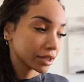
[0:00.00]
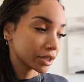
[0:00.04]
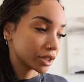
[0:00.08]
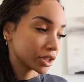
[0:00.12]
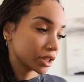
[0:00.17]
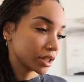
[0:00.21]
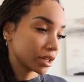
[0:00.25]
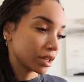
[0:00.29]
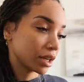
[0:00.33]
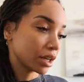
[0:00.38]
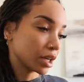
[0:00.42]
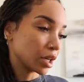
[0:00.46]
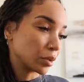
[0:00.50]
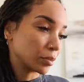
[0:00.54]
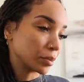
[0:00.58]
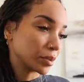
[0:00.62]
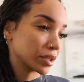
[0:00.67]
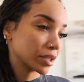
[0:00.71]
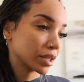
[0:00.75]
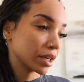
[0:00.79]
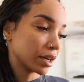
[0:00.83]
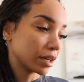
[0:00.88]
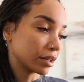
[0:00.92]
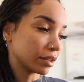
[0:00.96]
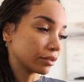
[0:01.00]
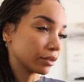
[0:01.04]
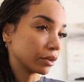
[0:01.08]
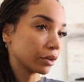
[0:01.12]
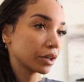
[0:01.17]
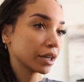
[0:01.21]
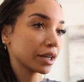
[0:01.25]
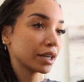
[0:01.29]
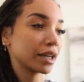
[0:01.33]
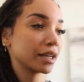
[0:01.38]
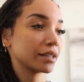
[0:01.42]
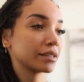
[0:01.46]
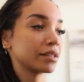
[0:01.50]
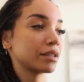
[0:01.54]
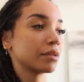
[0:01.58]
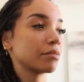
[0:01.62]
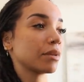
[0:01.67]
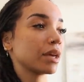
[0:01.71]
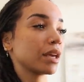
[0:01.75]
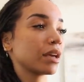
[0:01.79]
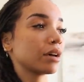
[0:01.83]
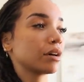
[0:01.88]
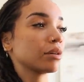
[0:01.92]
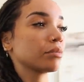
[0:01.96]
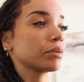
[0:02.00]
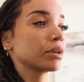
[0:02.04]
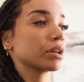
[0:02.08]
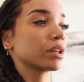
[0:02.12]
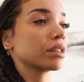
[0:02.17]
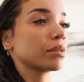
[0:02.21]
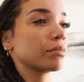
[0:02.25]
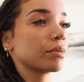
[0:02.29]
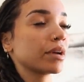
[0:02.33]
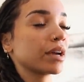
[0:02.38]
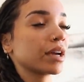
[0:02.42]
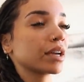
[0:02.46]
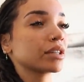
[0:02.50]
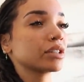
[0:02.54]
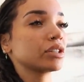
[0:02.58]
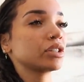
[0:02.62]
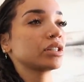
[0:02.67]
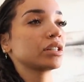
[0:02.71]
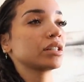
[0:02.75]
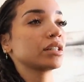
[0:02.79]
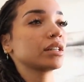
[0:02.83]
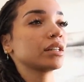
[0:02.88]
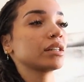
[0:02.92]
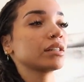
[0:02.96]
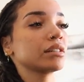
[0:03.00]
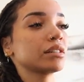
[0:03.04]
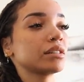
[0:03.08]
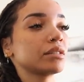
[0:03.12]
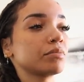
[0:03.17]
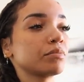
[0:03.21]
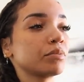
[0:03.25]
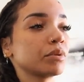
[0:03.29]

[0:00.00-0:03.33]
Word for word: She helps kind of organize the mail, bring in the packages,